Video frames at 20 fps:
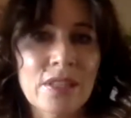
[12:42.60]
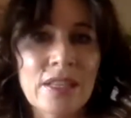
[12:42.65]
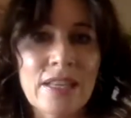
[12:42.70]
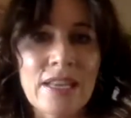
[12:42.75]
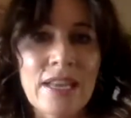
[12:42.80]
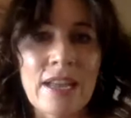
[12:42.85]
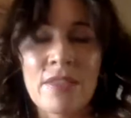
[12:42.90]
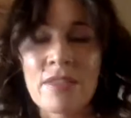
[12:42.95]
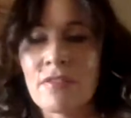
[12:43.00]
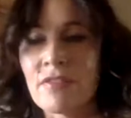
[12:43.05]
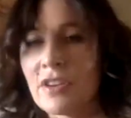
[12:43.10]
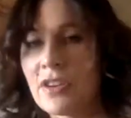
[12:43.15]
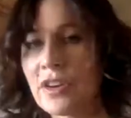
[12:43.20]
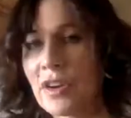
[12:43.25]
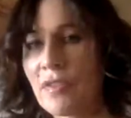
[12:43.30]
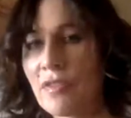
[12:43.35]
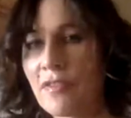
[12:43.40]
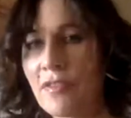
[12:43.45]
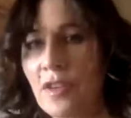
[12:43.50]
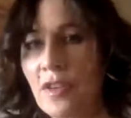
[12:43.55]
And the very
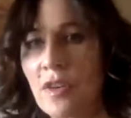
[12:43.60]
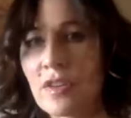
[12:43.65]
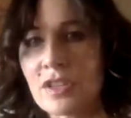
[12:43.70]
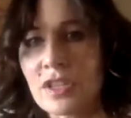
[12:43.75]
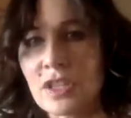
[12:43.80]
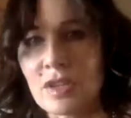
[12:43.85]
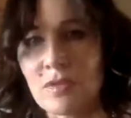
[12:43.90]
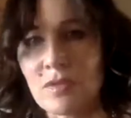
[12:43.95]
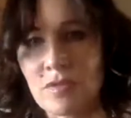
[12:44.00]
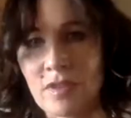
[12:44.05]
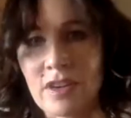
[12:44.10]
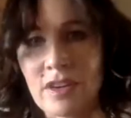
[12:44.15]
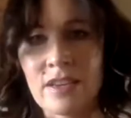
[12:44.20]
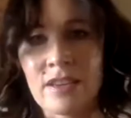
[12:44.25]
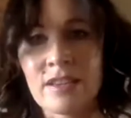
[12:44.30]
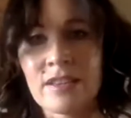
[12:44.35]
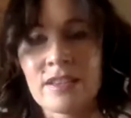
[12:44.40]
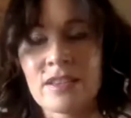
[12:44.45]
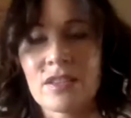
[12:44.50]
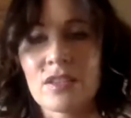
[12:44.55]
first
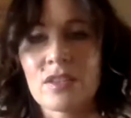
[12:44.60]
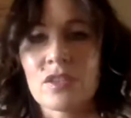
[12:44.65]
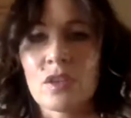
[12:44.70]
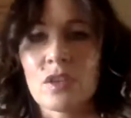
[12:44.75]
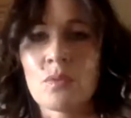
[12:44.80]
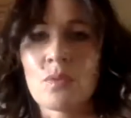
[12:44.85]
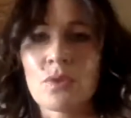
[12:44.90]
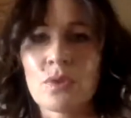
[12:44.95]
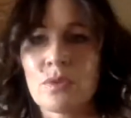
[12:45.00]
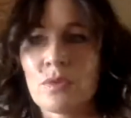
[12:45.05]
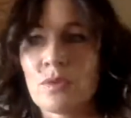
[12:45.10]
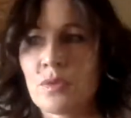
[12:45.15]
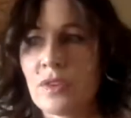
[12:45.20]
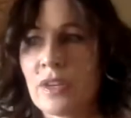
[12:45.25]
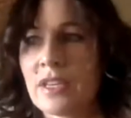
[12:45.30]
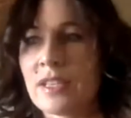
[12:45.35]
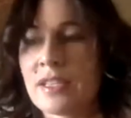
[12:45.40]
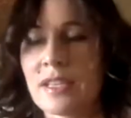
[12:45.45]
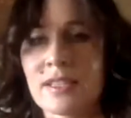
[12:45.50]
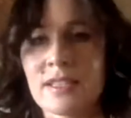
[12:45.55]
freeze, so water
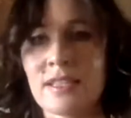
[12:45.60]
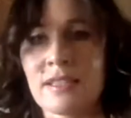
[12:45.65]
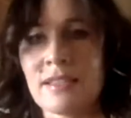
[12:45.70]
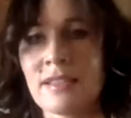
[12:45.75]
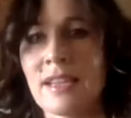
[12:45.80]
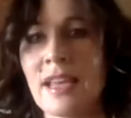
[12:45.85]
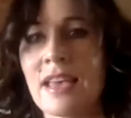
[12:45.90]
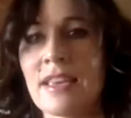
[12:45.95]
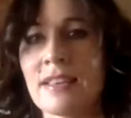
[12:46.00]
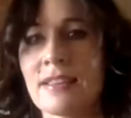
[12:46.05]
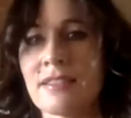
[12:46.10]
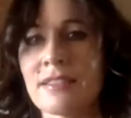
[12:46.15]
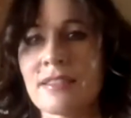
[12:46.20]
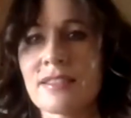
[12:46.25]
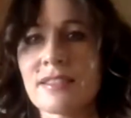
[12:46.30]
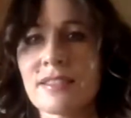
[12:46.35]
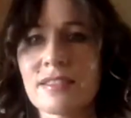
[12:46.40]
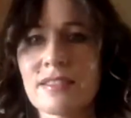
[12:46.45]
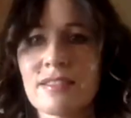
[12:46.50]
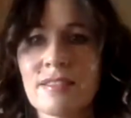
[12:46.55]
freezes in
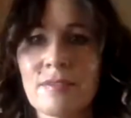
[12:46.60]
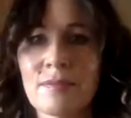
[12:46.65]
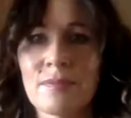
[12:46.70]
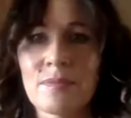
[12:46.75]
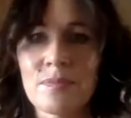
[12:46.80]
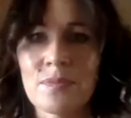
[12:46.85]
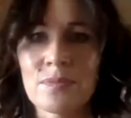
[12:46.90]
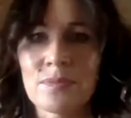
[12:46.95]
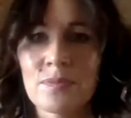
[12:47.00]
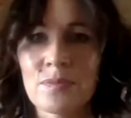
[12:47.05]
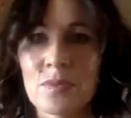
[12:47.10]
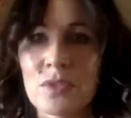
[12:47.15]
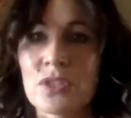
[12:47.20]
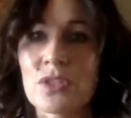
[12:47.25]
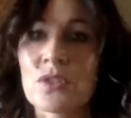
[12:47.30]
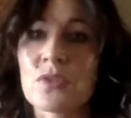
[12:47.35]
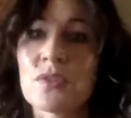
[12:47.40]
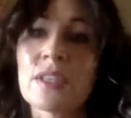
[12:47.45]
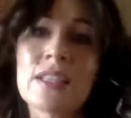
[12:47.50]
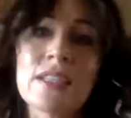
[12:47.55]
layers, which
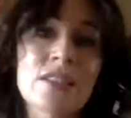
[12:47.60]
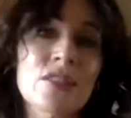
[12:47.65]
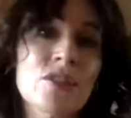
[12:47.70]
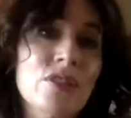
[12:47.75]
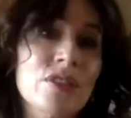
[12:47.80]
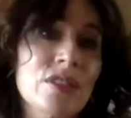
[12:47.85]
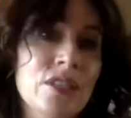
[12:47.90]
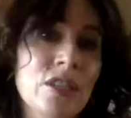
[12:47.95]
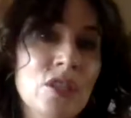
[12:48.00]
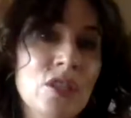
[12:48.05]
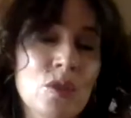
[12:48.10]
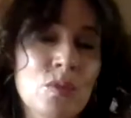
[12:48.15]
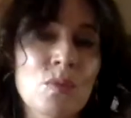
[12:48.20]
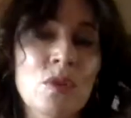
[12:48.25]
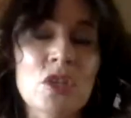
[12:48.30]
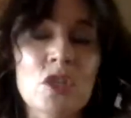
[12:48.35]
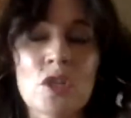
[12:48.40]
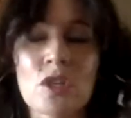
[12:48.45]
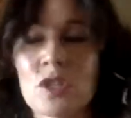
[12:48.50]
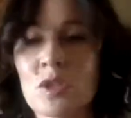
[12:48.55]
is really interesting to
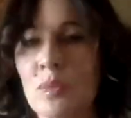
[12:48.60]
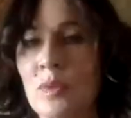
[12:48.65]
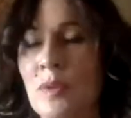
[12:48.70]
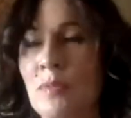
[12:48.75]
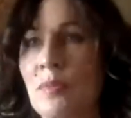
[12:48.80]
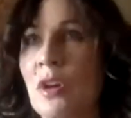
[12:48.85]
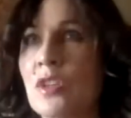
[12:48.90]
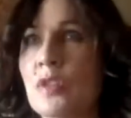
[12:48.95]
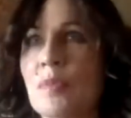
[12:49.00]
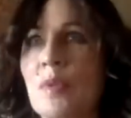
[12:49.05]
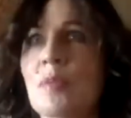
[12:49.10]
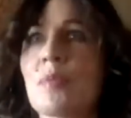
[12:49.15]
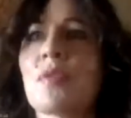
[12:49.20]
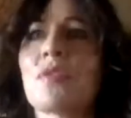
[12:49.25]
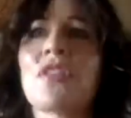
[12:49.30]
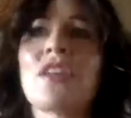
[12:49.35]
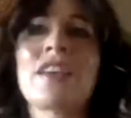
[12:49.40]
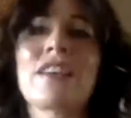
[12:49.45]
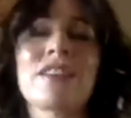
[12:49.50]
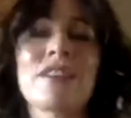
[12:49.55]
watch because when most people
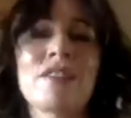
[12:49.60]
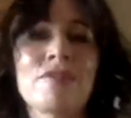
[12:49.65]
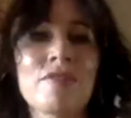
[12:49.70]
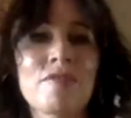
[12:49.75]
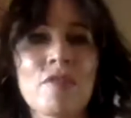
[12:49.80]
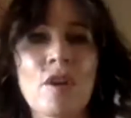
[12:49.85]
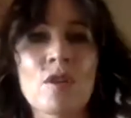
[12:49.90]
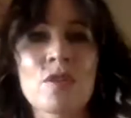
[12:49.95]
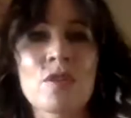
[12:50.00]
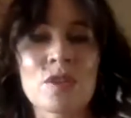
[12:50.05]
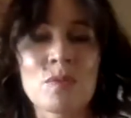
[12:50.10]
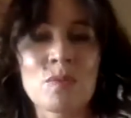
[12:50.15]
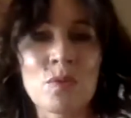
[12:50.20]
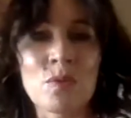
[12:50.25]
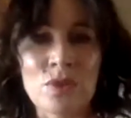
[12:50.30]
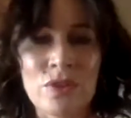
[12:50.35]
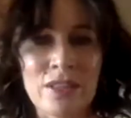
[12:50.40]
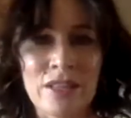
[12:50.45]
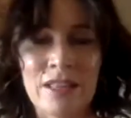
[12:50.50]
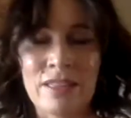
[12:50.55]
think of frozen
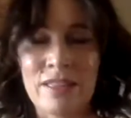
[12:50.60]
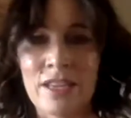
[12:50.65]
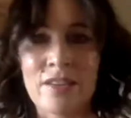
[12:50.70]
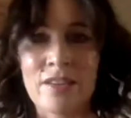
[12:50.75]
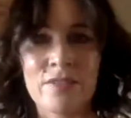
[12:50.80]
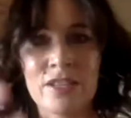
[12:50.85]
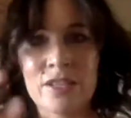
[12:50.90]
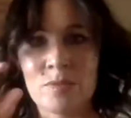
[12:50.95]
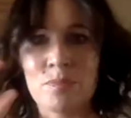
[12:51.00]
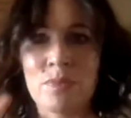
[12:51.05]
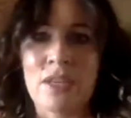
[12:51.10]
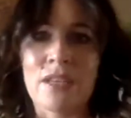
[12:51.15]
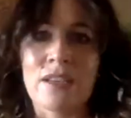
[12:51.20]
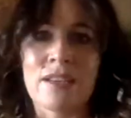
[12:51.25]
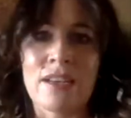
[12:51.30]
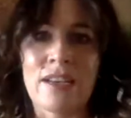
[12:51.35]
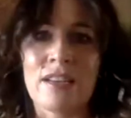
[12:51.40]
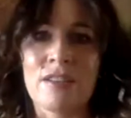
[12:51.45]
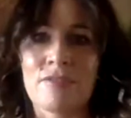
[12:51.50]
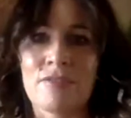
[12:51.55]
water, they think of this big
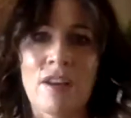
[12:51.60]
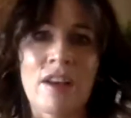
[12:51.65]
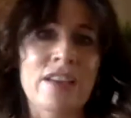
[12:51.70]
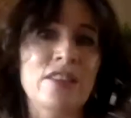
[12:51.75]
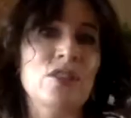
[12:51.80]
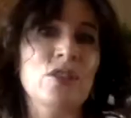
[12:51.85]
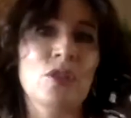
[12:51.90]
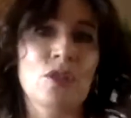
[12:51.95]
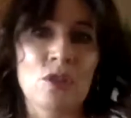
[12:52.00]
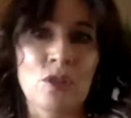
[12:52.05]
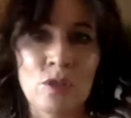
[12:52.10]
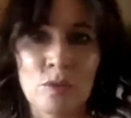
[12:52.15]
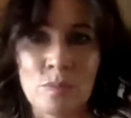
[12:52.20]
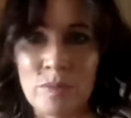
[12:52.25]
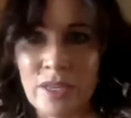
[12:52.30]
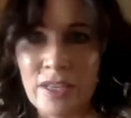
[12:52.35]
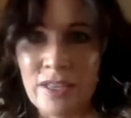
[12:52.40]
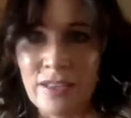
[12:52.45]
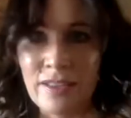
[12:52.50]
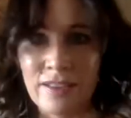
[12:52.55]
kind of ice cube.
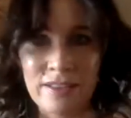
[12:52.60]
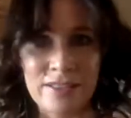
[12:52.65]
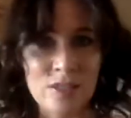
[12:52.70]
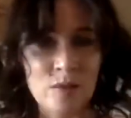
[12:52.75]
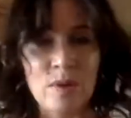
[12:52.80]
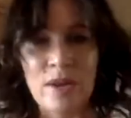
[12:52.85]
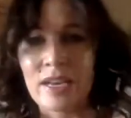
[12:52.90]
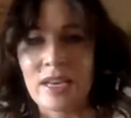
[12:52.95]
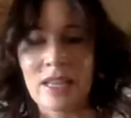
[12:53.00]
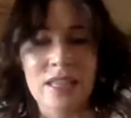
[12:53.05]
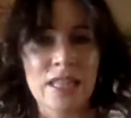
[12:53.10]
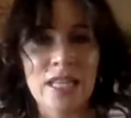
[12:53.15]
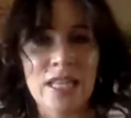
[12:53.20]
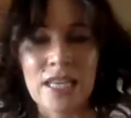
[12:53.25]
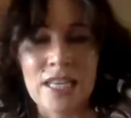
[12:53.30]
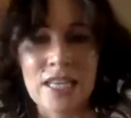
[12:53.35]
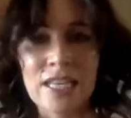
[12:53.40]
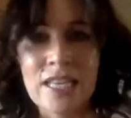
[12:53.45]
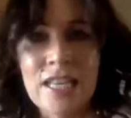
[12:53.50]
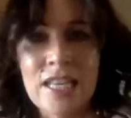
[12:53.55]
It's quite
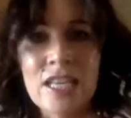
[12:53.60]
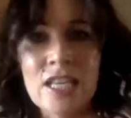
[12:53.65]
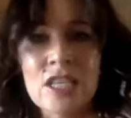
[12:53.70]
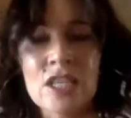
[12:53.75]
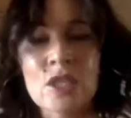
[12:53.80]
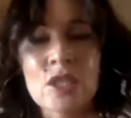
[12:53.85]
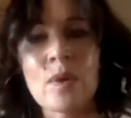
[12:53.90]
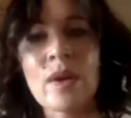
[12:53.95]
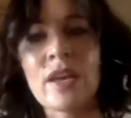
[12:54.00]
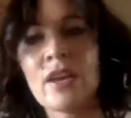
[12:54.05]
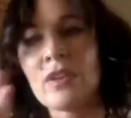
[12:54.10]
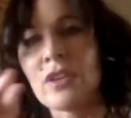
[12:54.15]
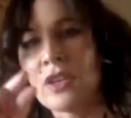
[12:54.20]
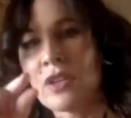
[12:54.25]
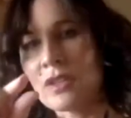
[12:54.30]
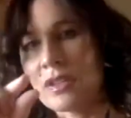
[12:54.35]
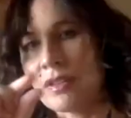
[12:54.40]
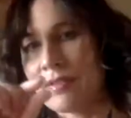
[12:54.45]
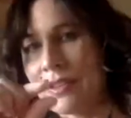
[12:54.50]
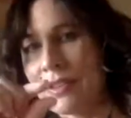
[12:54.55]
thick. So I only
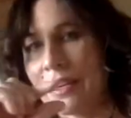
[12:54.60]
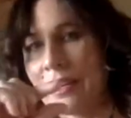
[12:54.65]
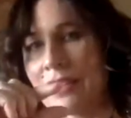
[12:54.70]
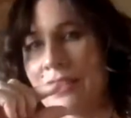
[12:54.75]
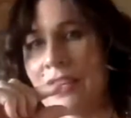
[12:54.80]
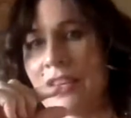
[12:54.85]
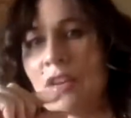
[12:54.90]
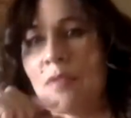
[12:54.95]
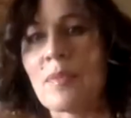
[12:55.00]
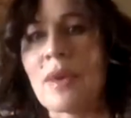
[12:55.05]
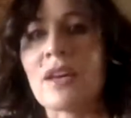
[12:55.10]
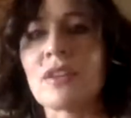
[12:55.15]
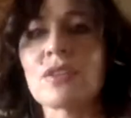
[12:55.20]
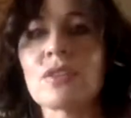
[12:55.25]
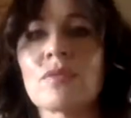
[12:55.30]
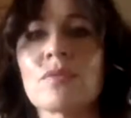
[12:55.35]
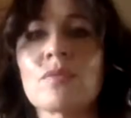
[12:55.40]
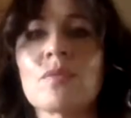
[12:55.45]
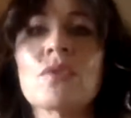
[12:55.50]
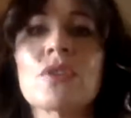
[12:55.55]
use a very thin amount
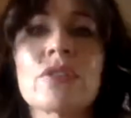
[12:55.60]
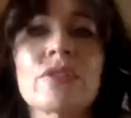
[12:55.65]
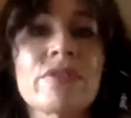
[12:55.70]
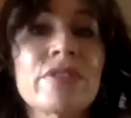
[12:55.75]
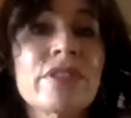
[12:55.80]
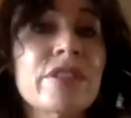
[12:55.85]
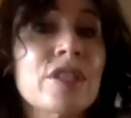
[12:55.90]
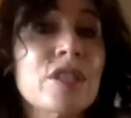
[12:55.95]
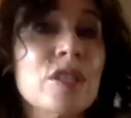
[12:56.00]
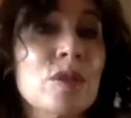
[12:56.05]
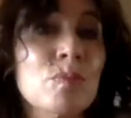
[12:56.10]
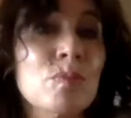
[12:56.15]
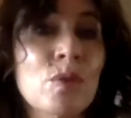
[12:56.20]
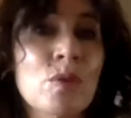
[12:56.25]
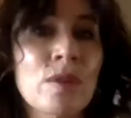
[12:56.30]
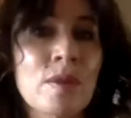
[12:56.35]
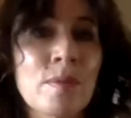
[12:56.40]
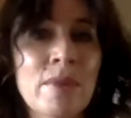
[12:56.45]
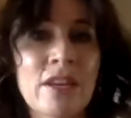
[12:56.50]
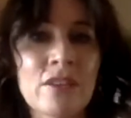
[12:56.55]
of water, a very
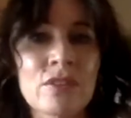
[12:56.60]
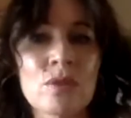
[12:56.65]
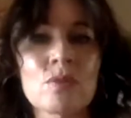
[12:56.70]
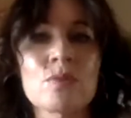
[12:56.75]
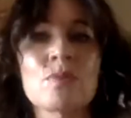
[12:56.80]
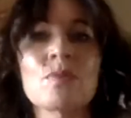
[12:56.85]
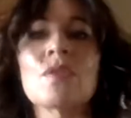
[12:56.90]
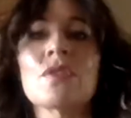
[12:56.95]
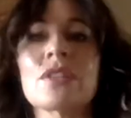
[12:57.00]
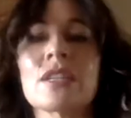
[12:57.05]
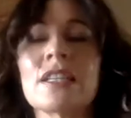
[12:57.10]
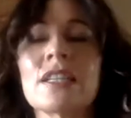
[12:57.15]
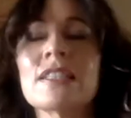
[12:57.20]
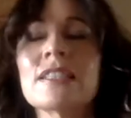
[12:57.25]
small amount of water.